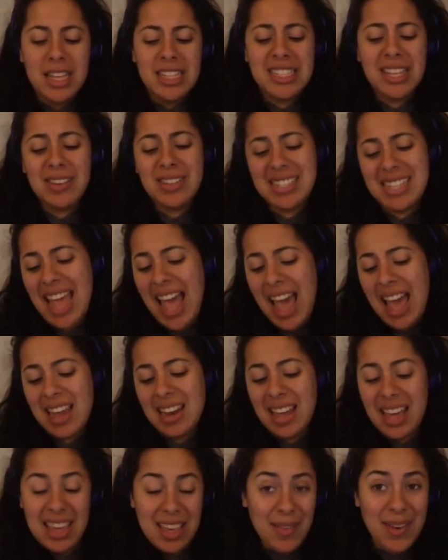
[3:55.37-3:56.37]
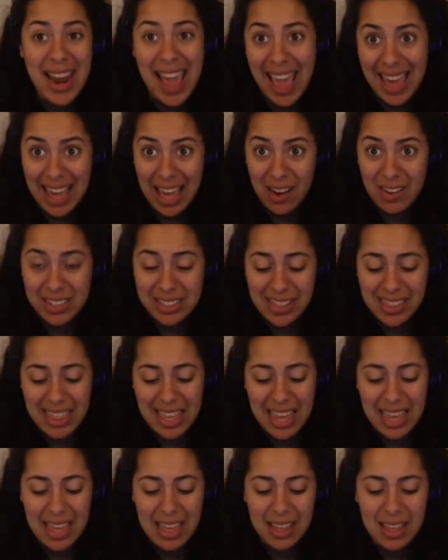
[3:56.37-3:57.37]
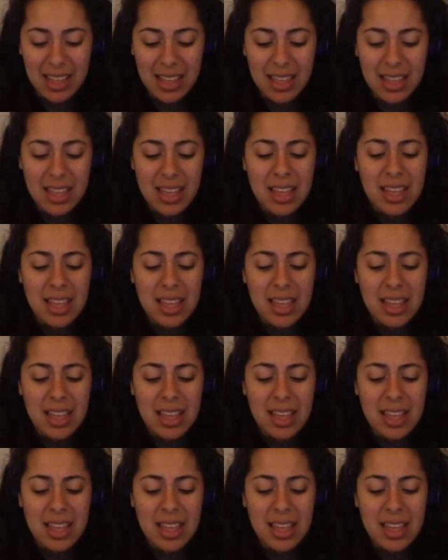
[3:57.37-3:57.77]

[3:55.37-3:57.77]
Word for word: So sad. You want to hang out or something?